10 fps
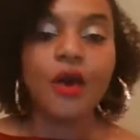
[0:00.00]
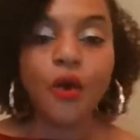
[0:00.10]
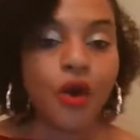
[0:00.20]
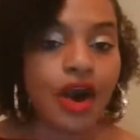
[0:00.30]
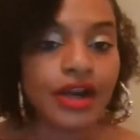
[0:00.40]

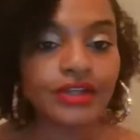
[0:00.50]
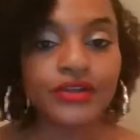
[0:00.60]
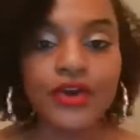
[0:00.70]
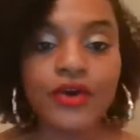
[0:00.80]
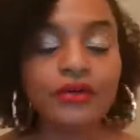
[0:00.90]
Or,
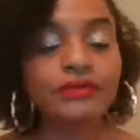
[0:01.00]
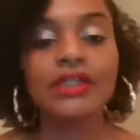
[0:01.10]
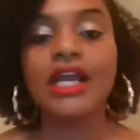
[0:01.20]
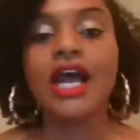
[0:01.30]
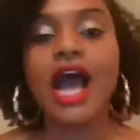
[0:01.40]
you know,
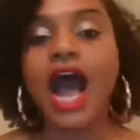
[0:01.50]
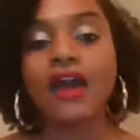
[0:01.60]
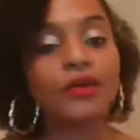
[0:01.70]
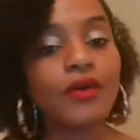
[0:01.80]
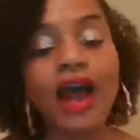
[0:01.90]

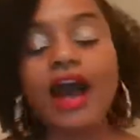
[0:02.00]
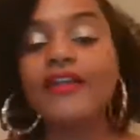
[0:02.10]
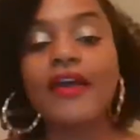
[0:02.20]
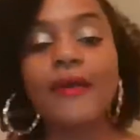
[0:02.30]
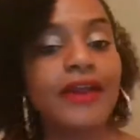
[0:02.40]
I don't know how
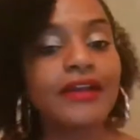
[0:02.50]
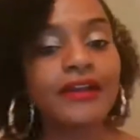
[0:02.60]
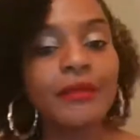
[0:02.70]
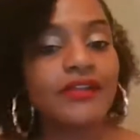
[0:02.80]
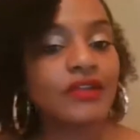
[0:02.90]
that
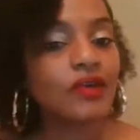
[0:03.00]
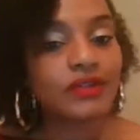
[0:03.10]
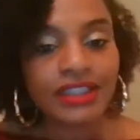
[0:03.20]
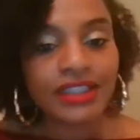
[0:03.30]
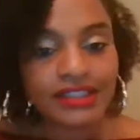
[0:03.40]
parent could be so
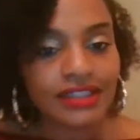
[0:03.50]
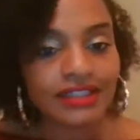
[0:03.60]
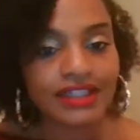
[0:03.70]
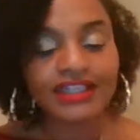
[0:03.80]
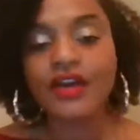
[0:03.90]
such and
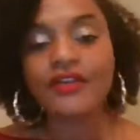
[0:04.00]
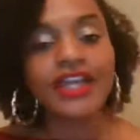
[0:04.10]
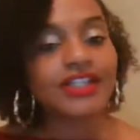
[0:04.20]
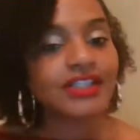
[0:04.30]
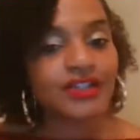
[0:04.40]
such to that child.
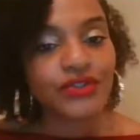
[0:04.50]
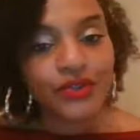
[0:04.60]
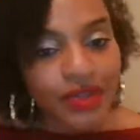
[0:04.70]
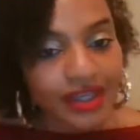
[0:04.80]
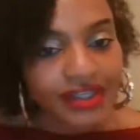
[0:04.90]
They should just
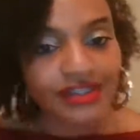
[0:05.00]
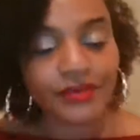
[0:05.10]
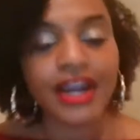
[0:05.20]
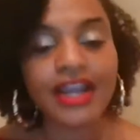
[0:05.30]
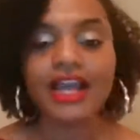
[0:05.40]
do this,
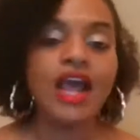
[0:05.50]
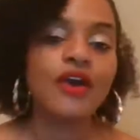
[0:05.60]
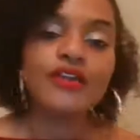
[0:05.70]
right?